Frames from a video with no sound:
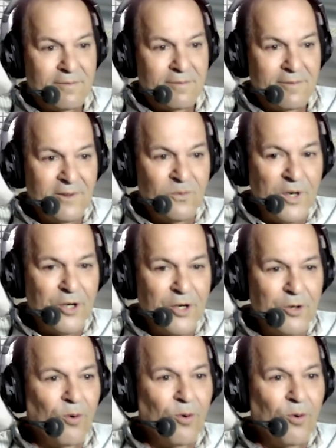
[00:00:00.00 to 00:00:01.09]
We
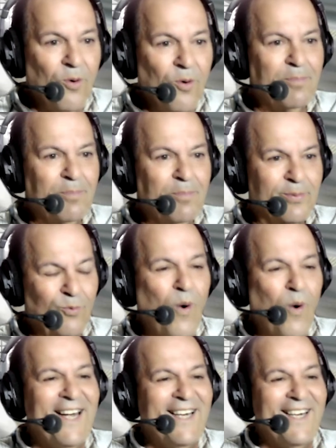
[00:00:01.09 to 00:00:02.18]
grew up
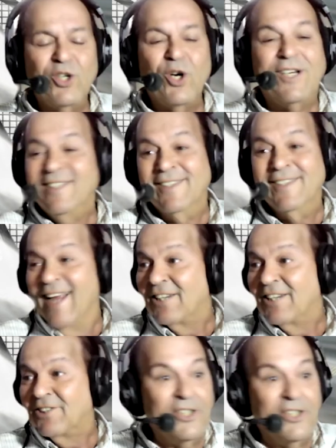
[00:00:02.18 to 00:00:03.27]
waiting,
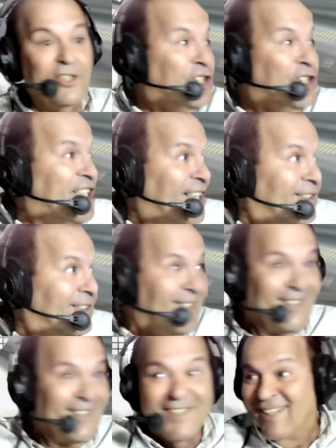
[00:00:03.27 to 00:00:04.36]
actually cheating,
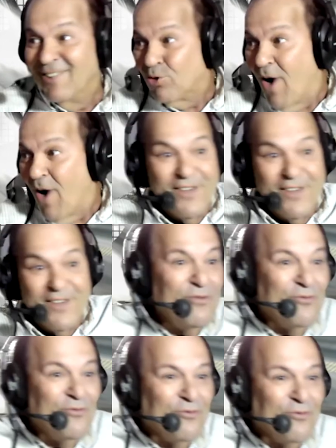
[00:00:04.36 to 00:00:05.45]
driving
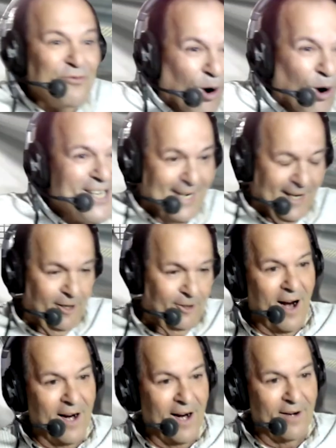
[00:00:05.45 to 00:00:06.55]
before we could get our
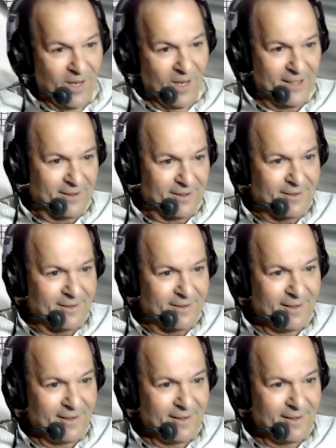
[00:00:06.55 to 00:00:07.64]
driver's license.
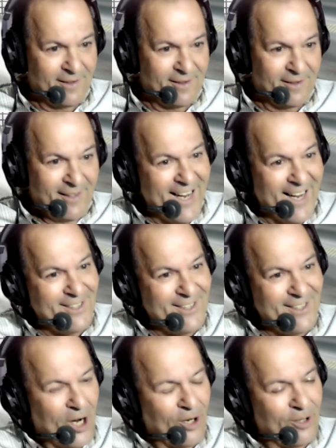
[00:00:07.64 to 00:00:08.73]

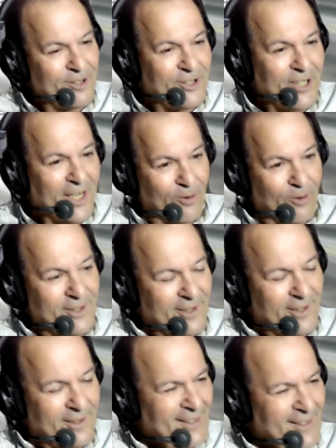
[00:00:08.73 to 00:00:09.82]
Today's younger
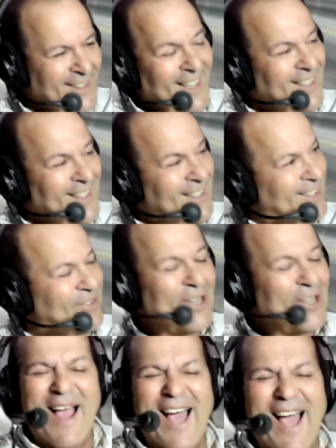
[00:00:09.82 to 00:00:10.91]
generation,
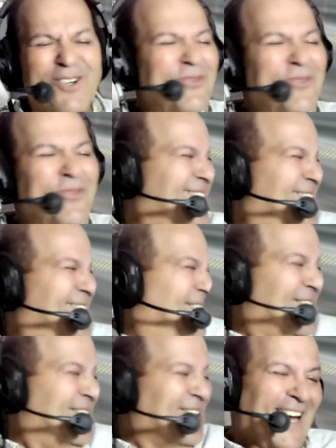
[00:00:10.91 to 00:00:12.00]
forgive me, I don't think, at
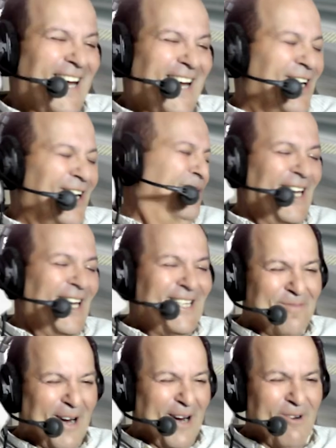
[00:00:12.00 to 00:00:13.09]
least I can only relate
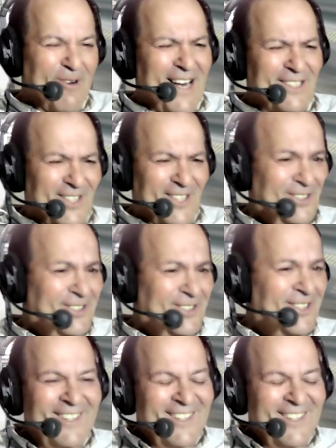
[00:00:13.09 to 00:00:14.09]
to my grandsons.